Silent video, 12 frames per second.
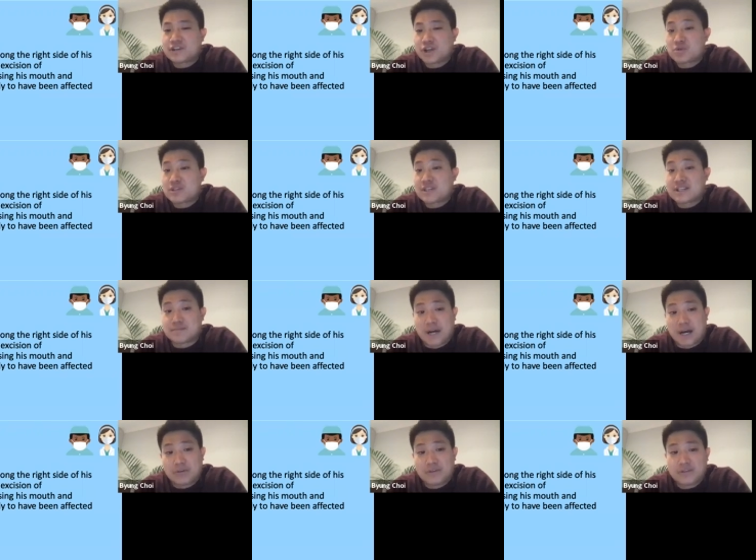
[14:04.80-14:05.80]
closing his
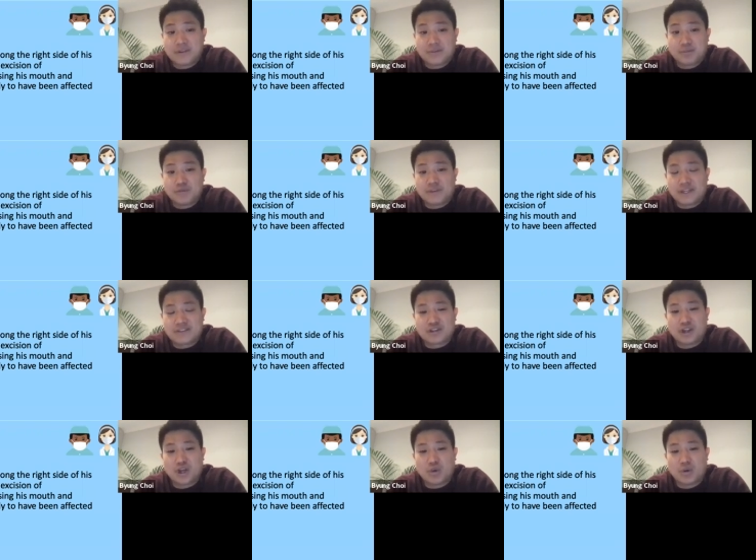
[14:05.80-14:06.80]
mouth and moving his
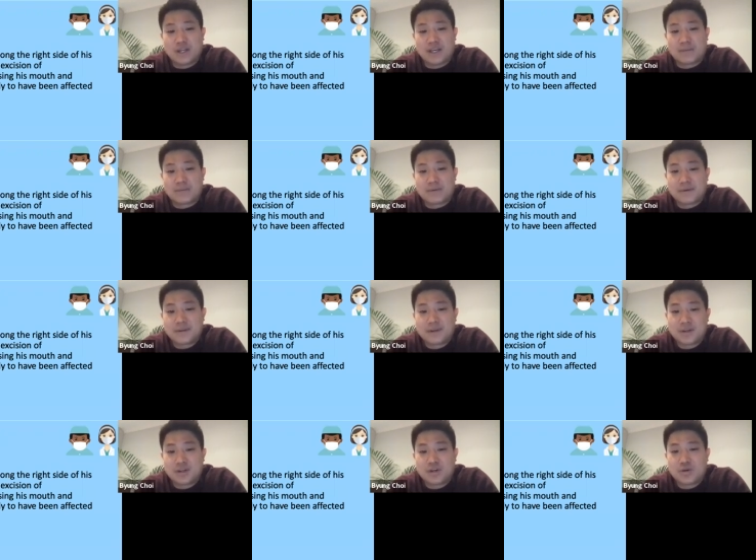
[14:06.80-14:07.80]
lower lip.
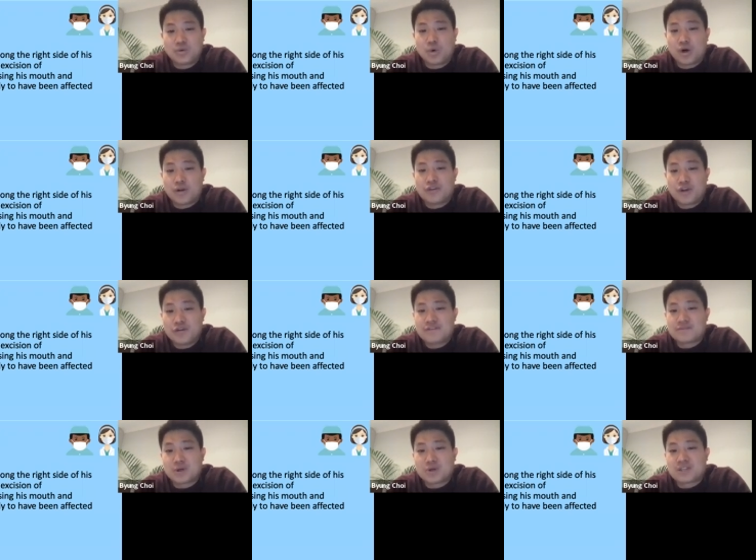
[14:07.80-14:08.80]
What nerve
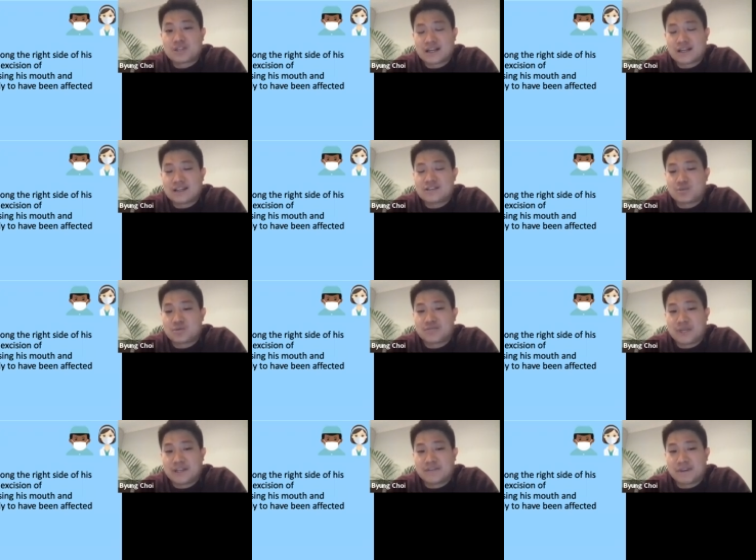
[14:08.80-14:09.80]
is most likely to
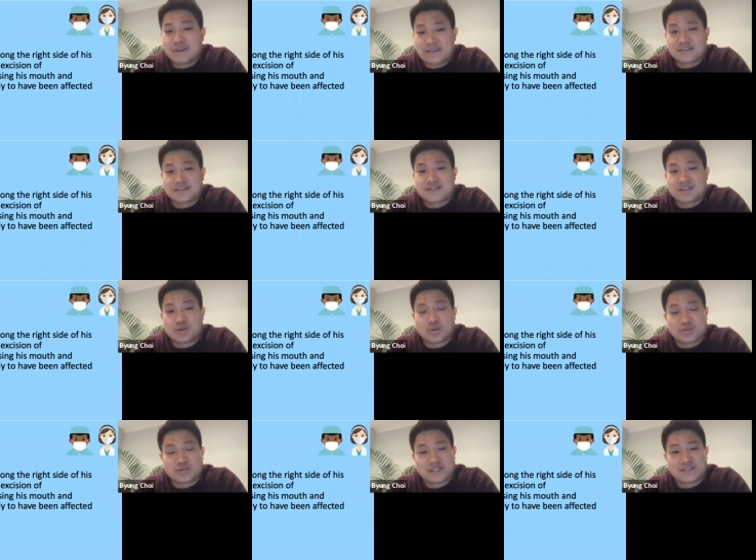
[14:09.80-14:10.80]
have been affected to
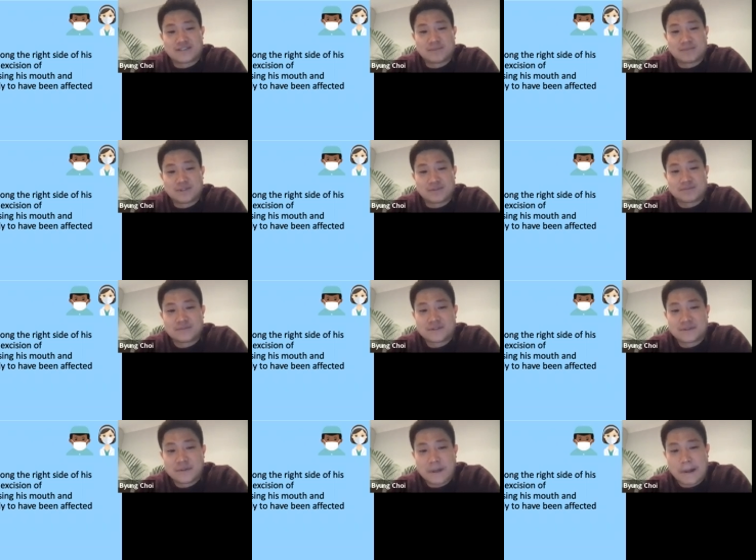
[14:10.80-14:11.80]
cause these symptoms?